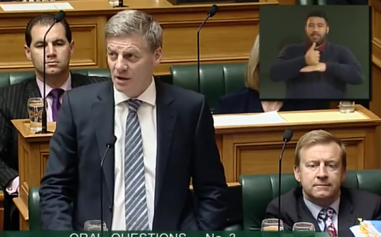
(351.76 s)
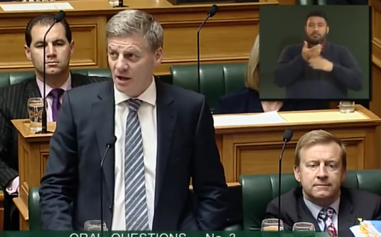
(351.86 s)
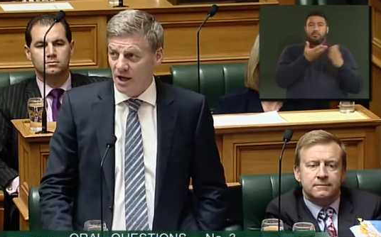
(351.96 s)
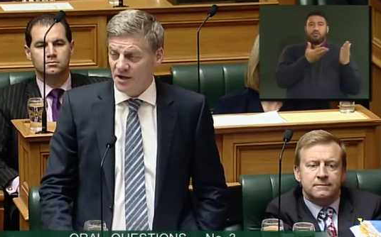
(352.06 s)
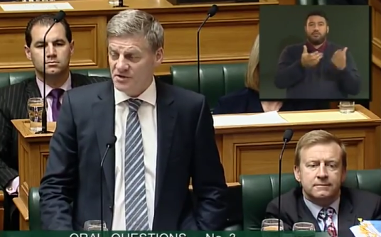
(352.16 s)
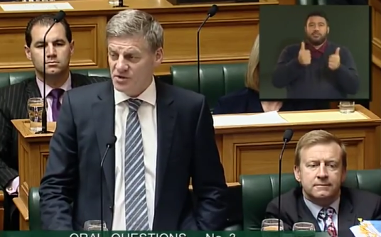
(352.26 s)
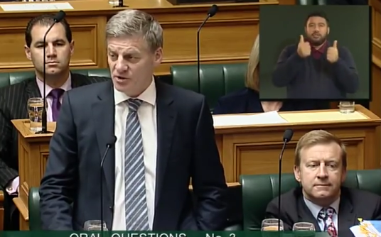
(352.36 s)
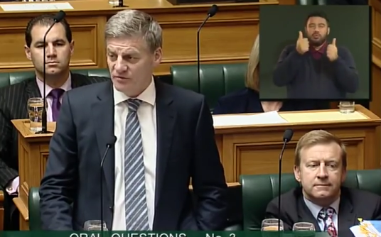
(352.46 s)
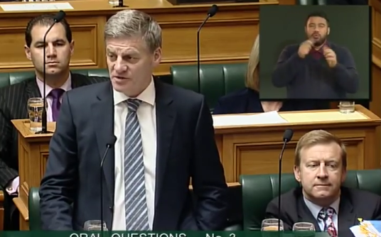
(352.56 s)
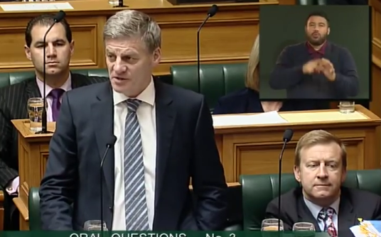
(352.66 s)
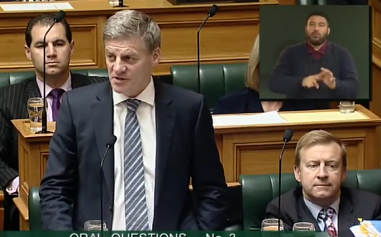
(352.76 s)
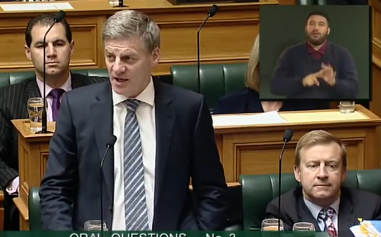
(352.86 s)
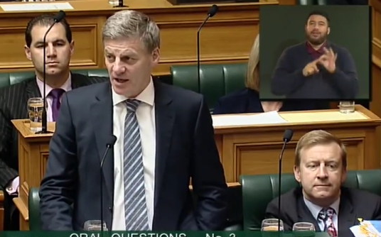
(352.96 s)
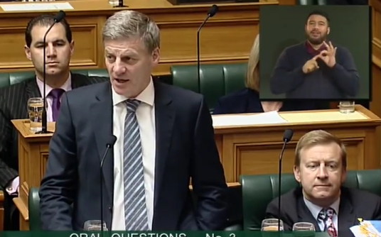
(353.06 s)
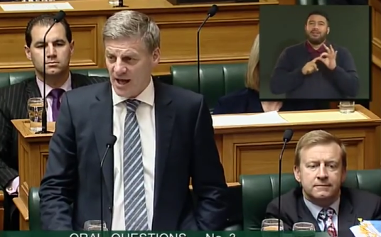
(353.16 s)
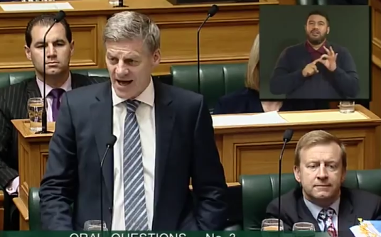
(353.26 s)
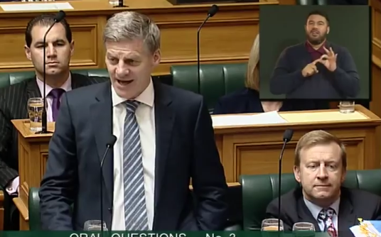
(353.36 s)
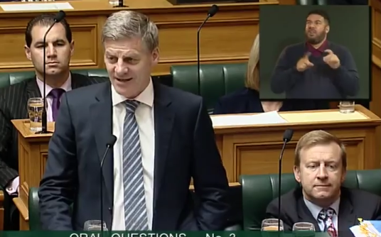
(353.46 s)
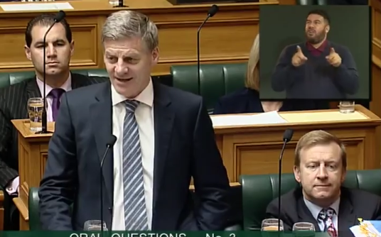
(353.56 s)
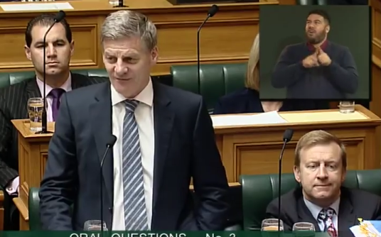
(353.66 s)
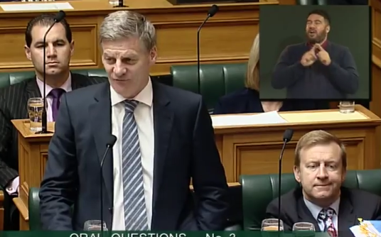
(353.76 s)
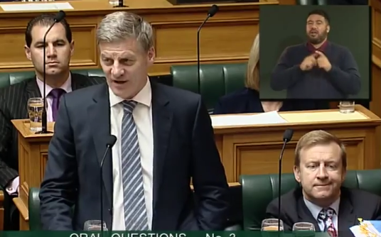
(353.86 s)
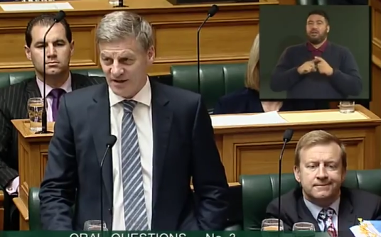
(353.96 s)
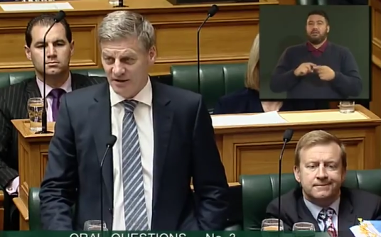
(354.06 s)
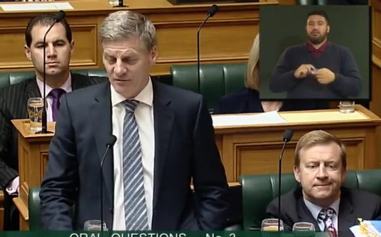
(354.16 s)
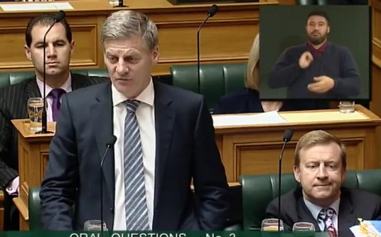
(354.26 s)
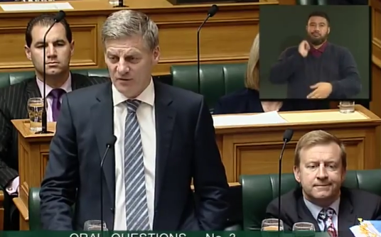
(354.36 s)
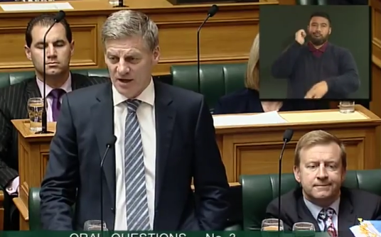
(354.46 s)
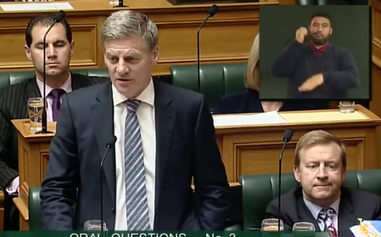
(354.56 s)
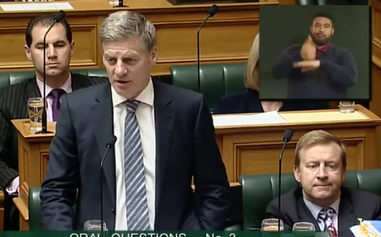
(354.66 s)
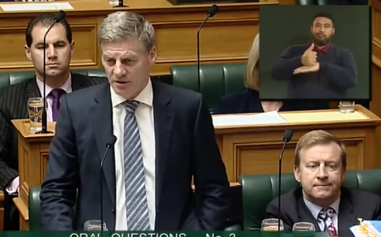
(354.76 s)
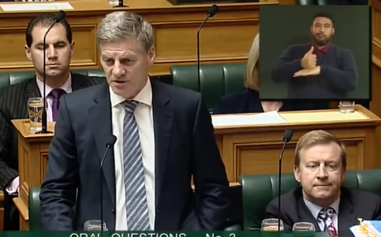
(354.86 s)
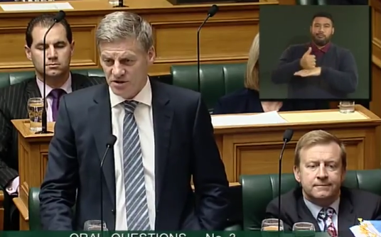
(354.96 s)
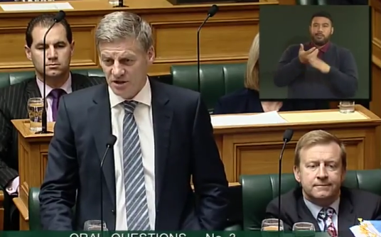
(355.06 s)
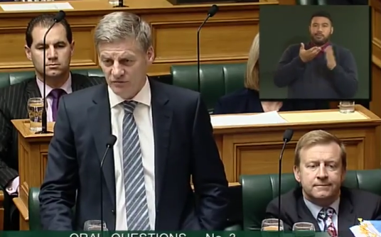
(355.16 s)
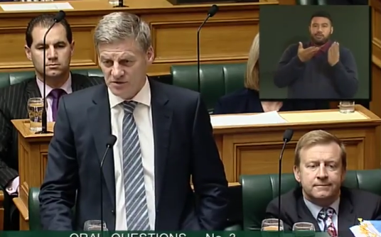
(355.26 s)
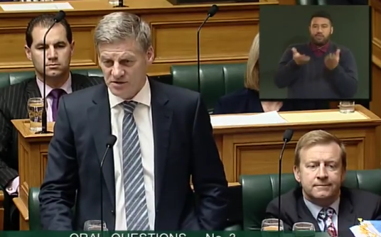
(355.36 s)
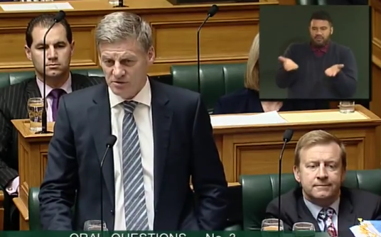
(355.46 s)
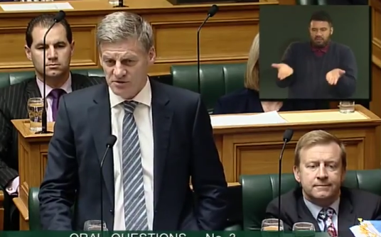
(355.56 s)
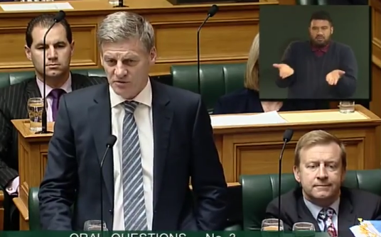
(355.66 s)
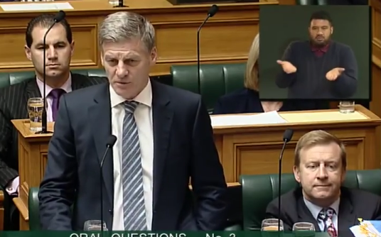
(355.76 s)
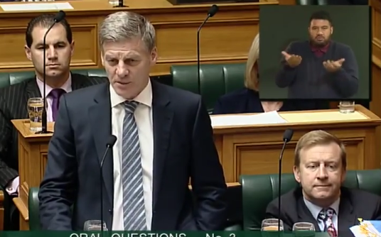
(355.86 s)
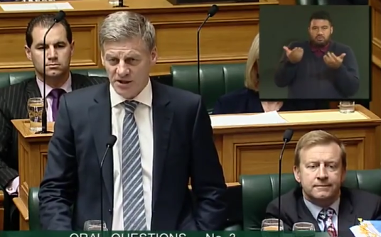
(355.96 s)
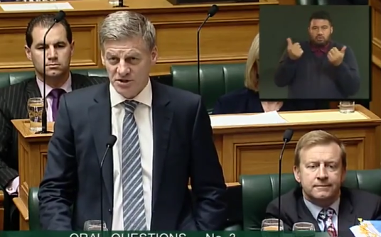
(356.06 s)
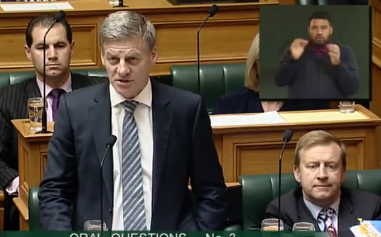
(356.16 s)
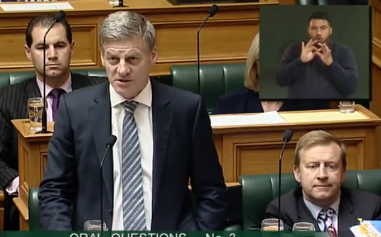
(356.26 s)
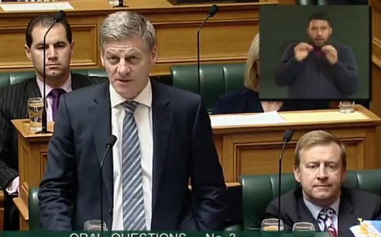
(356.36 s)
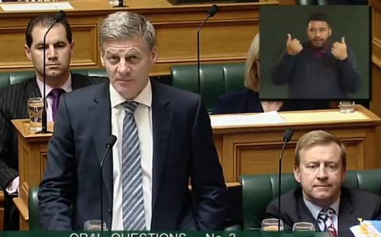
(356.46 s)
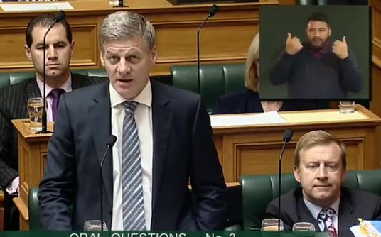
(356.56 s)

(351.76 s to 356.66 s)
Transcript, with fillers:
Speaker 1: uh, services that aren't effective and don't achieve results for the patient.